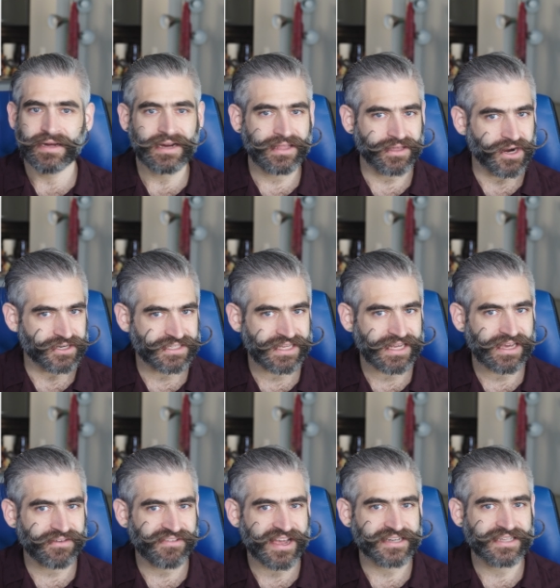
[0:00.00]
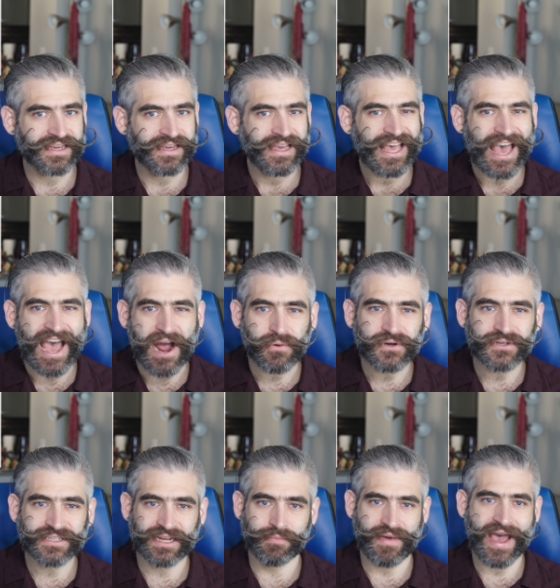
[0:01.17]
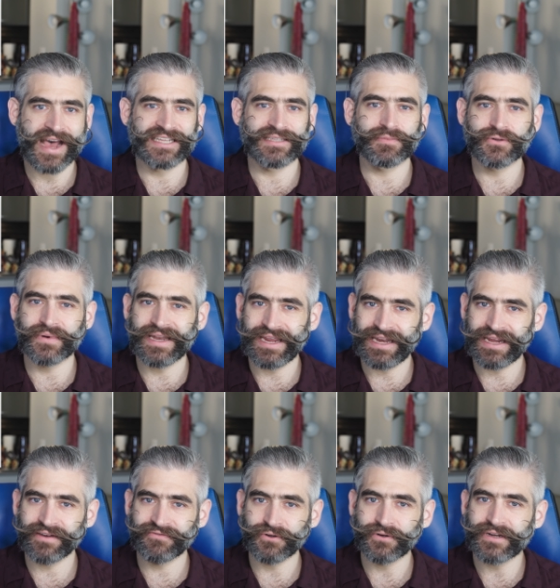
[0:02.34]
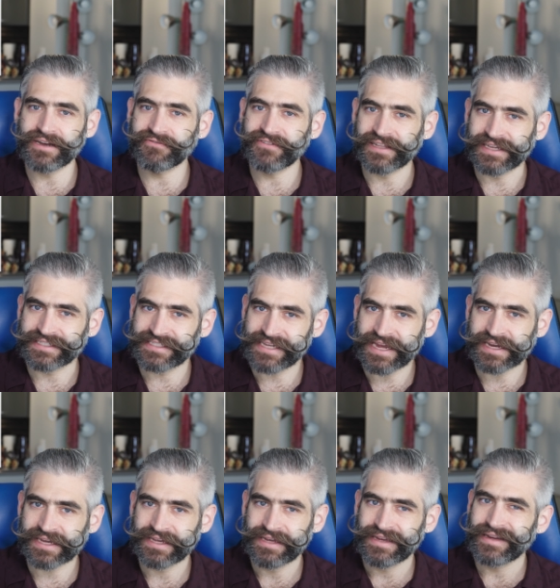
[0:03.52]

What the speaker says: In the Garcia effect, hours can pass between eating a food and feeling sick,